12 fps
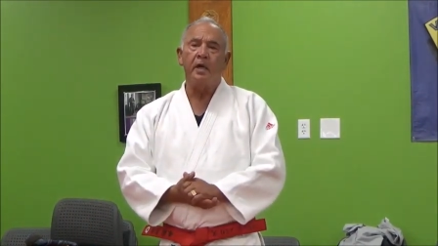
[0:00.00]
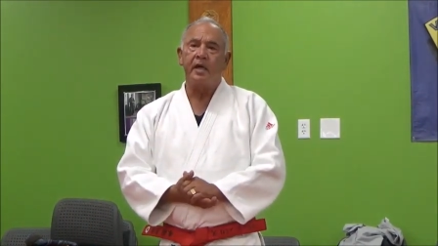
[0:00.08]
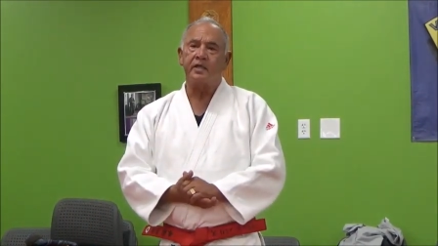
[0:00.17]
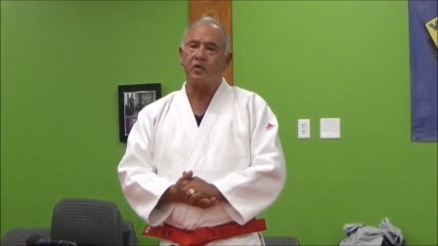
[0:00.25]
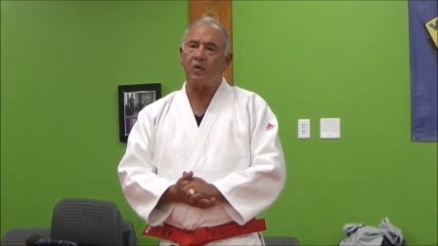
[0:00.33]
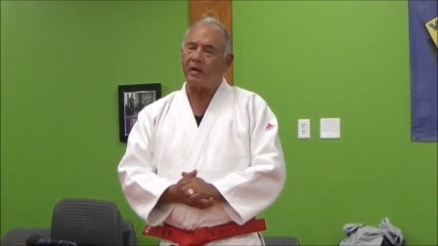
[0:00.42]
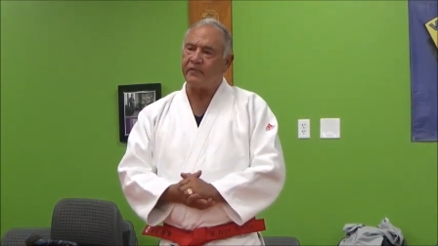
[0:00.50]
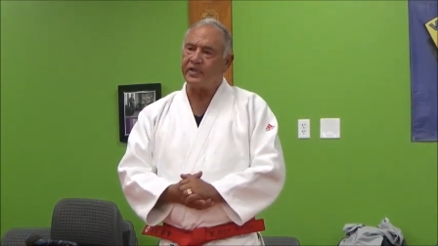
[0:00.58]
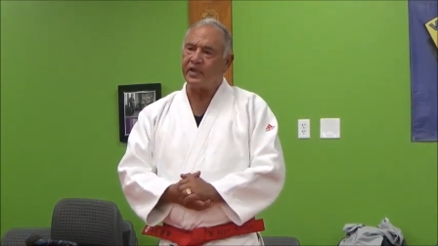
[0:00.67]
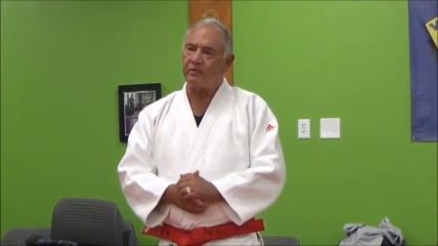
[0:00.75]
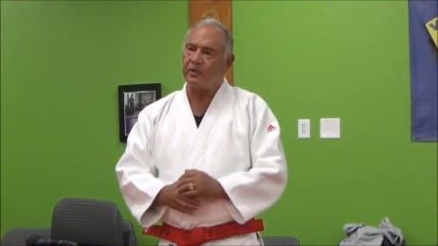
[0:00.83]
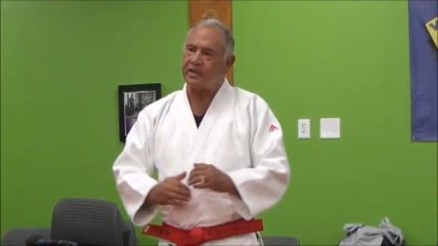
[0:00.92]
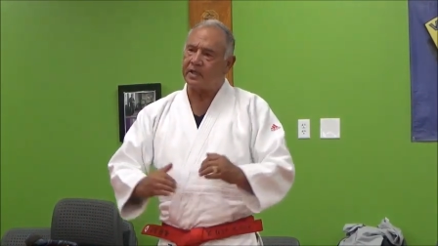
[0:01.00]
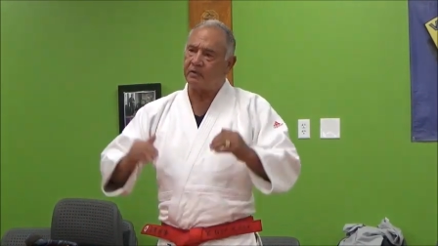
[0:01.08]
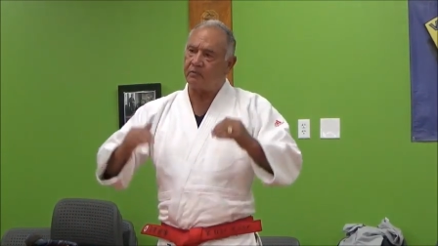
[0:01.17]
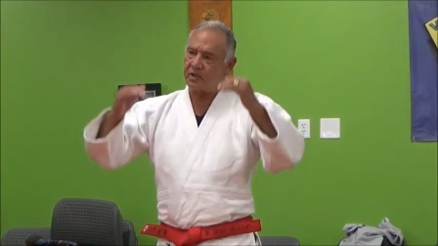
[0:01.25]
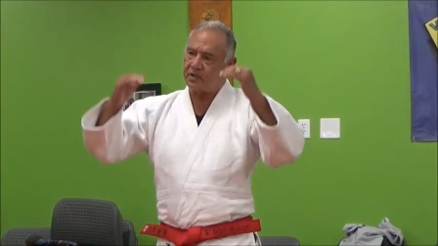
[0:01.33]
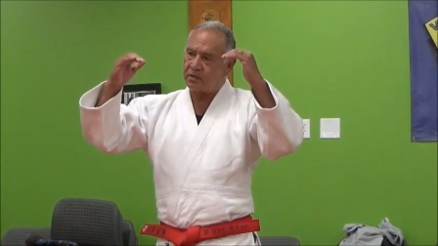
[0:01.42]
And so everything we
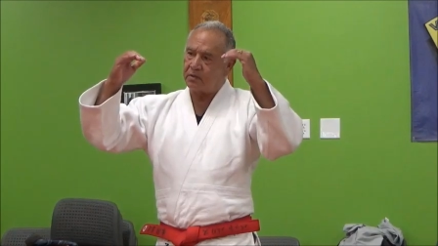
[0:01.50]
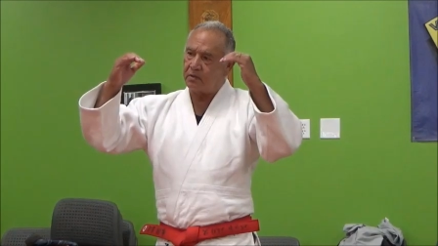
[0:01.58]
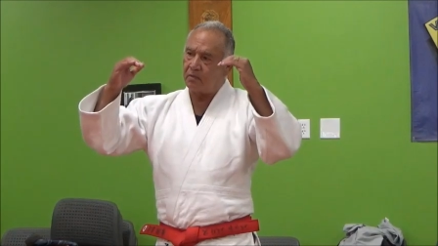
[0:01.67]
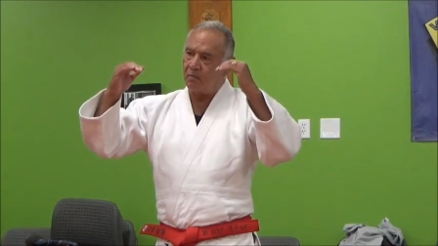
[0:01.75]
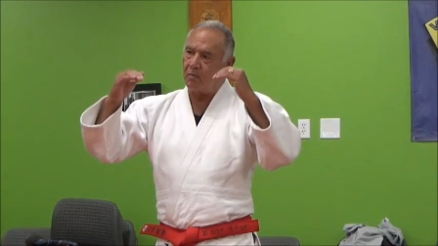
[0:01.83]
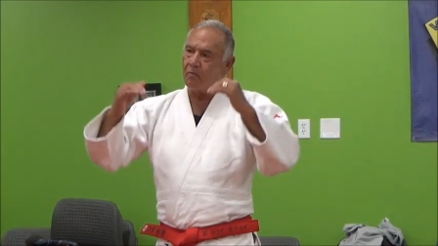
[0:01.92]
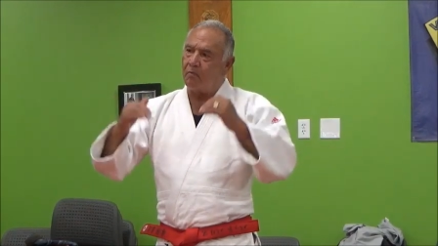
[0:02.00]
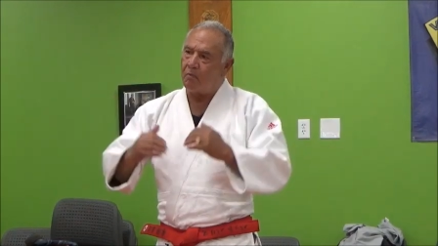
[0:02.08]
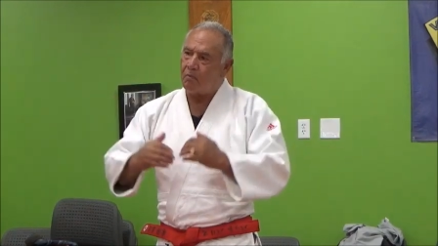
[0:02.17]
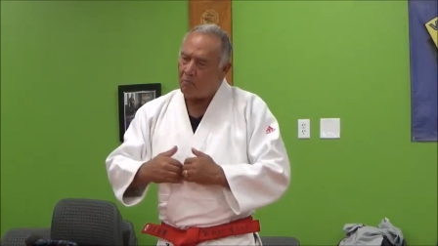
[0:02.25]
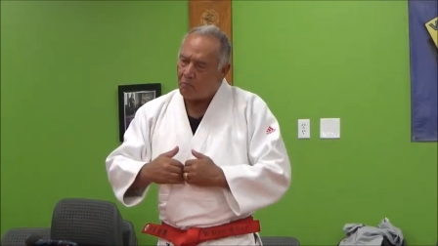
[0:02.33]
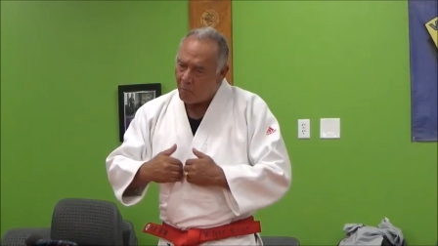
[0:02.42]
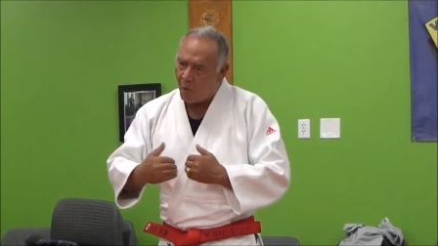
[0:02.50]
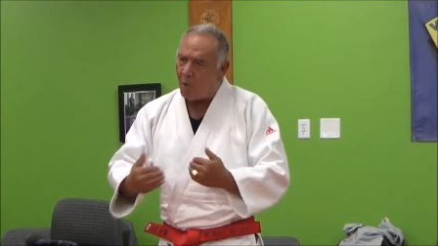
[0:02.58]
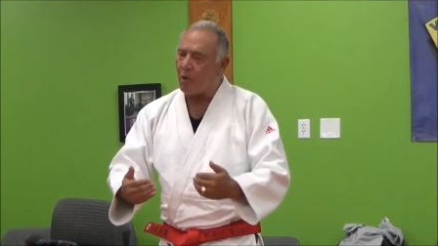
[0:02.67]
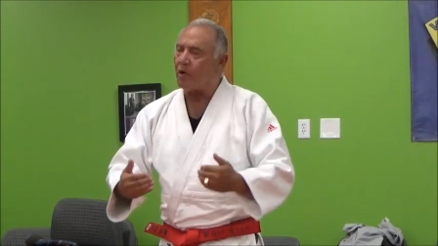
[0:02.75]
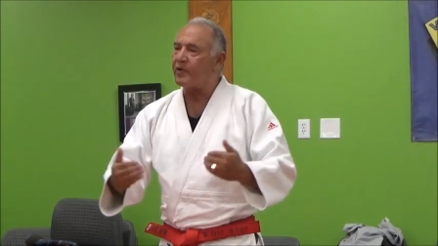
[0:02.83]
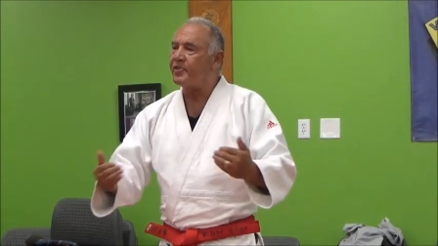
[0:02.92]
did was
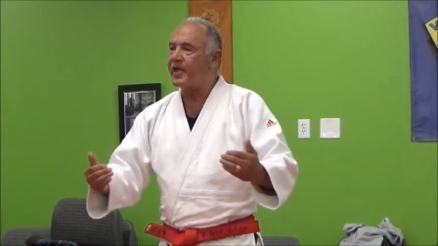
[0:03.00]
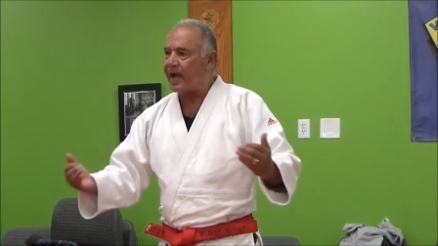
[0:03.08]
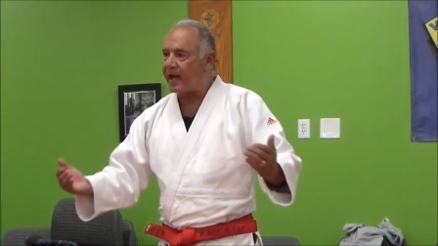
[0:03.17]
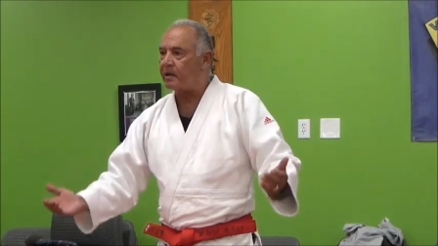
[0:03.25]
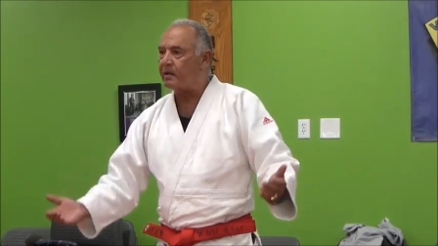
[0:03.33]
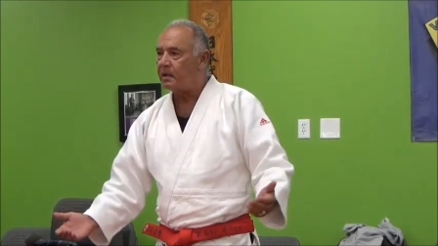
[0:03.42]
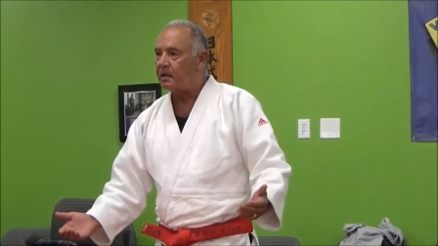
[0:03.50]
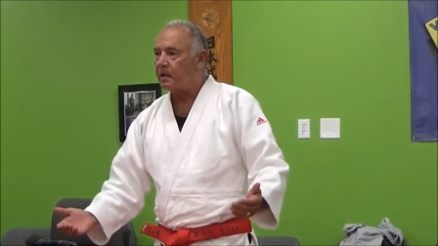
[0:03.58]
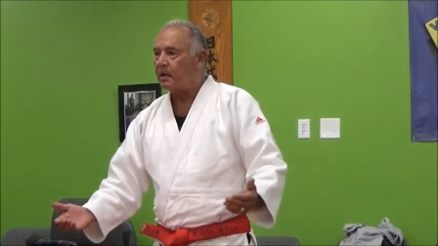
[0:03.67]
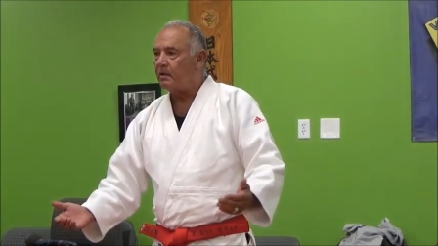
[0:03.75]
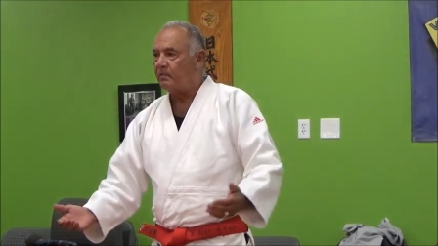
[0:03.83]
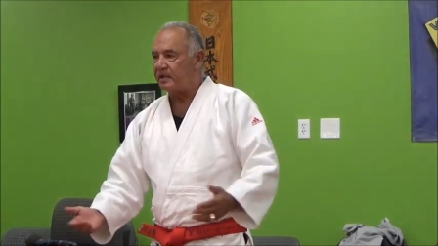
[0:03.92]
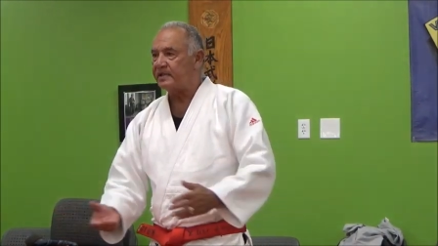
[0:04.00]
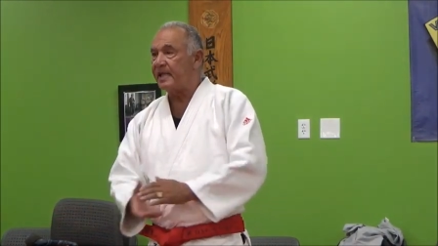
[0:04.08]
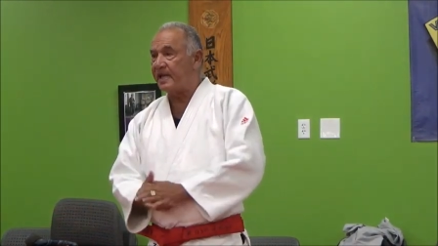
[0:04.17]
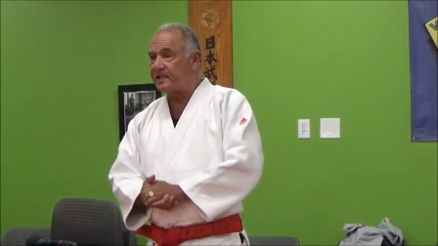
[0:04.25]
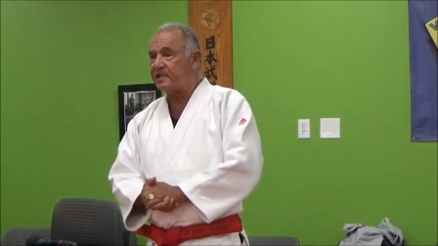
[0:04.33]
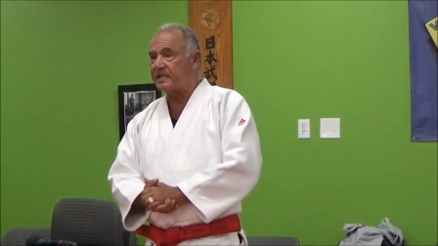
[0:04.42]
more than was
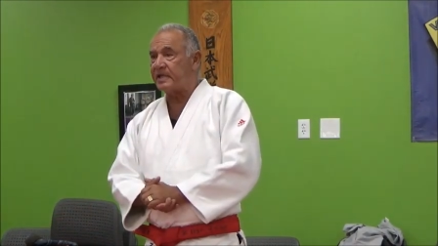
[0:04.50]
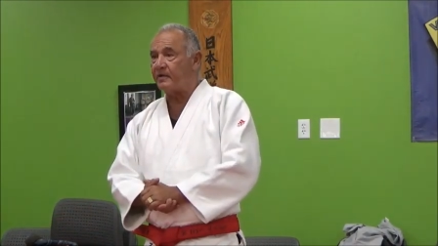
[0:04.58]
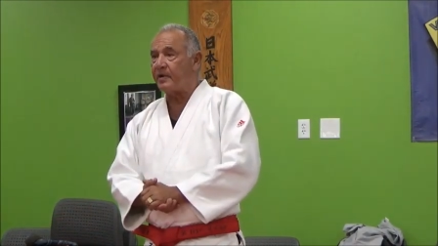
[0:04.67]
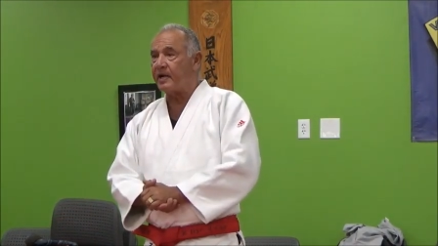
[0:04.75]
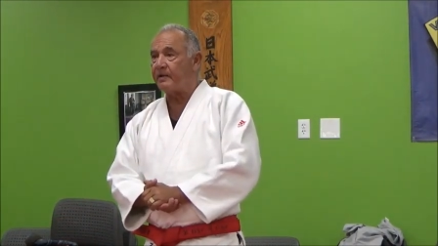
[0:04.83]
necessary.